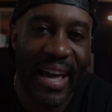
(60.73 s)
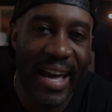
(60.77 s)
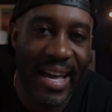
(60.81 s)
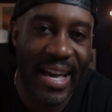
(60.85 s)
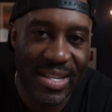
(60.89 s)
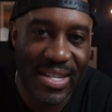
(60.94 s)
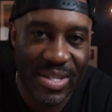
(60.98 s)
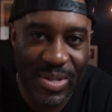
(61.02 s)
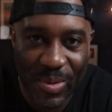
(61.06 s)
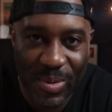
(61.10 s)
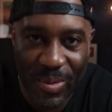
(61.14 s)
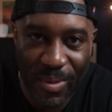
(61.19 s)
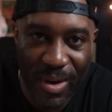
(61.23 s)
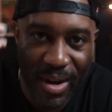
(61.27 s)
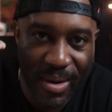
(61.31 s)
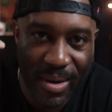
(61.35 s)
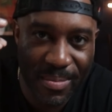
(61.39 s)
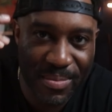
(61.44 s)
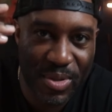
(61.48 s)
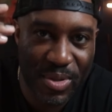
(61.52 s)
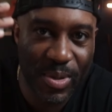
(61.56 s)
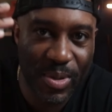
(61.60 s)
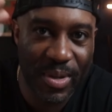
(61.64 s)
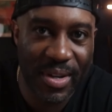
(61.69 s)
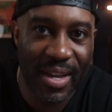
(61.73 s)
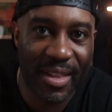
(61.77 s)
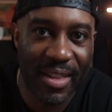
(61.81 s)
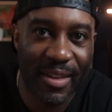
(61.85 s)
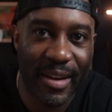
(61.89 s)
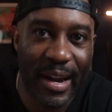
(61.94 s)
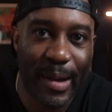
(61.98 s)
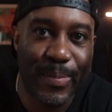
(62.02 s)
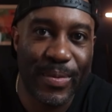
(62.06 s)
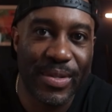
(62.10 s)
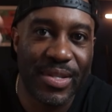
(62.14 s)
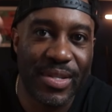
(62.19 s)
guys, welcome to
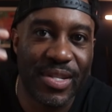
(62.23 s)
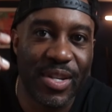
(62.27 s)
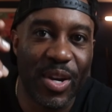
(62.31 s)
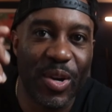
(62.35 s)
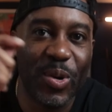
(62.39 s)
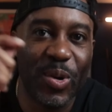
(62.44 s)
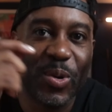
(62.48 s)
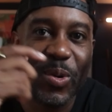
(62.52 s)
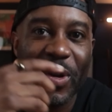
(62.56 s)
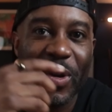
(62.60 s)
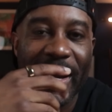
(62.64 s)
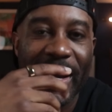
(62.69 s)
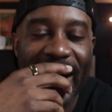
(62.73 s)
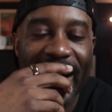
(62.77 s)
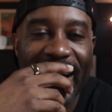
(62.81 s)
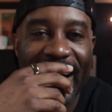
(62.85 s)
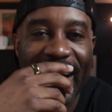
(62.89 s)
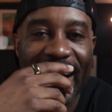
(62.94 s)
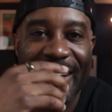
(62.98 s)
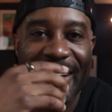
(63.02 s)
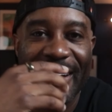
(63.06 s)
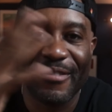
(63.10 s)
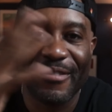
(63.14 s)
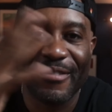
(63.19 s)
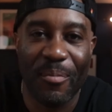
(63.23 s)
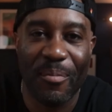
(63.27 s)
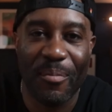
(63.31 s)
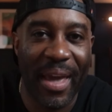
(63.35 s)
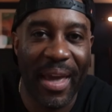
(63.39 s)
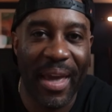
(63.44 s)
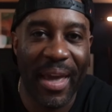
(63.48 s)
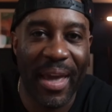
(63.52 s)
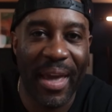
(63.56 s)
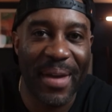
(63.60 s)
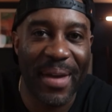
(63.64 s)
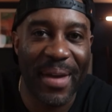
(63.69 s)
another episode of
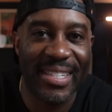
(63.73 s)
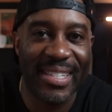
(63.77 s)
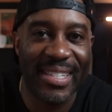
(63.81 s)
Make It Make